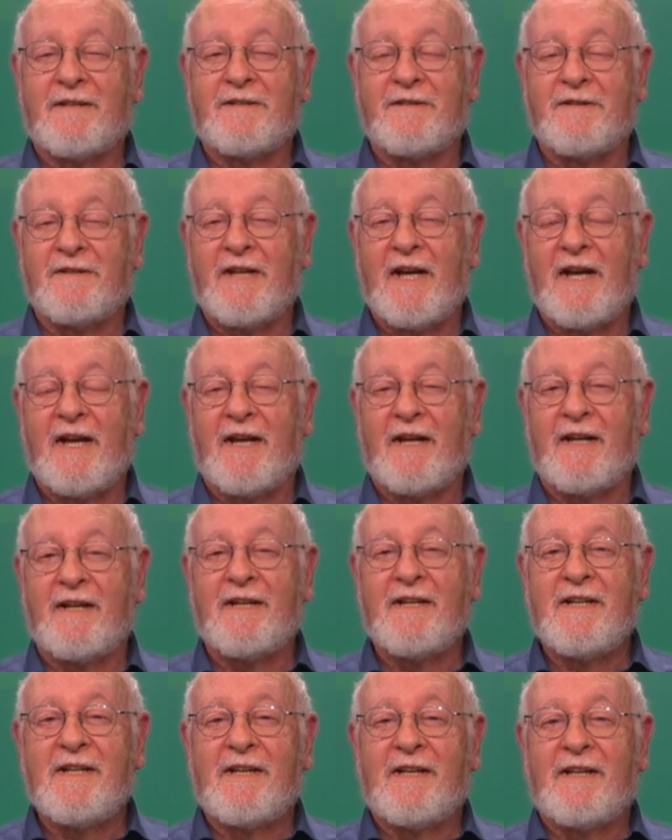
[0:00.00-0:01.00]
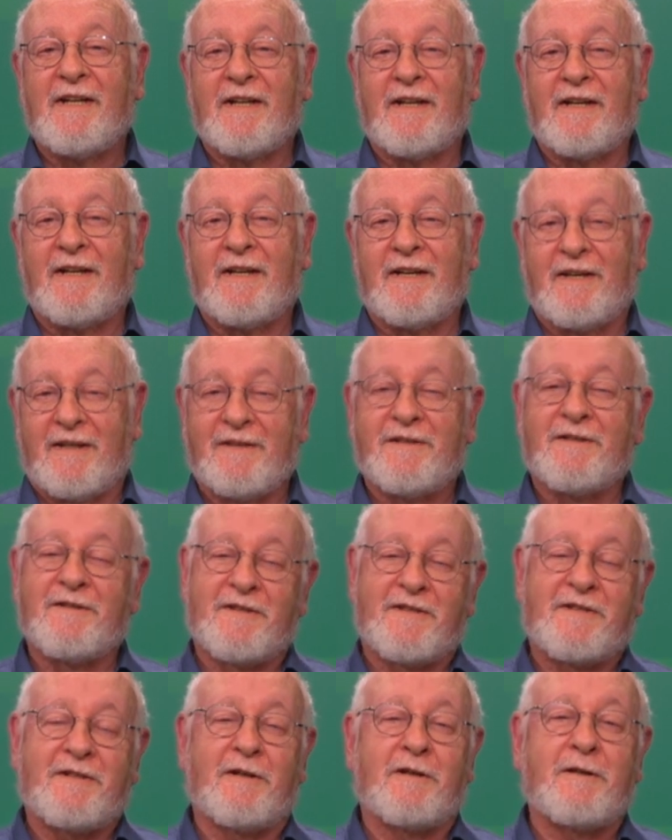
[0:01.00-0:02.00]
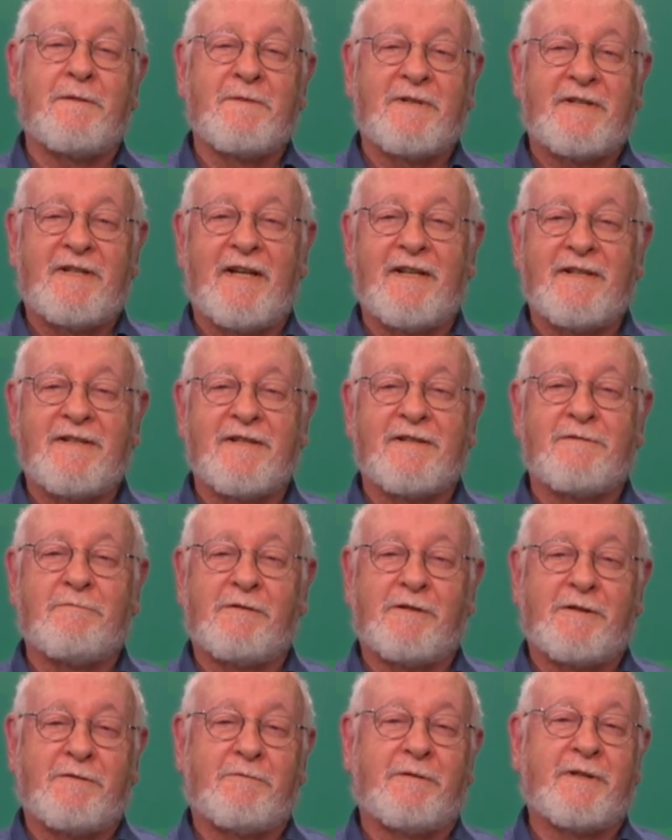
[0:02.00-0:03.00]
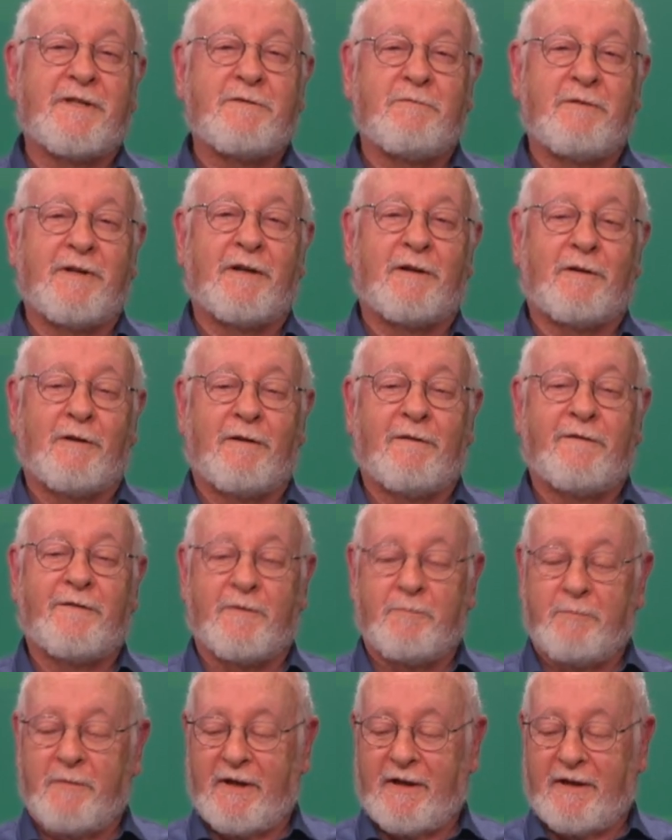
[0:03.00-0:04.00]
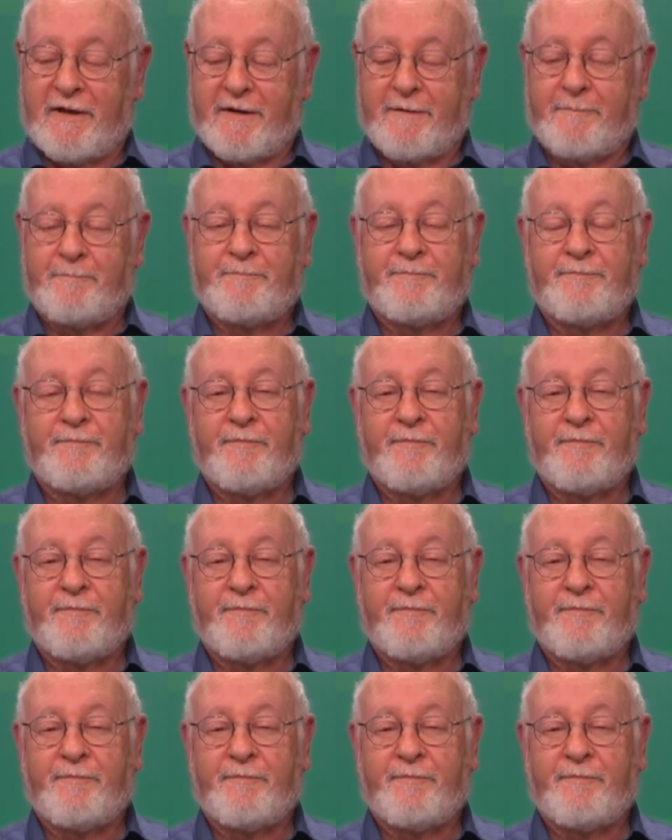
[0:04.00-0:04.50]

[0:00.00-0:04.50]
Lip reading: today under the circumstances with which we are all familiar.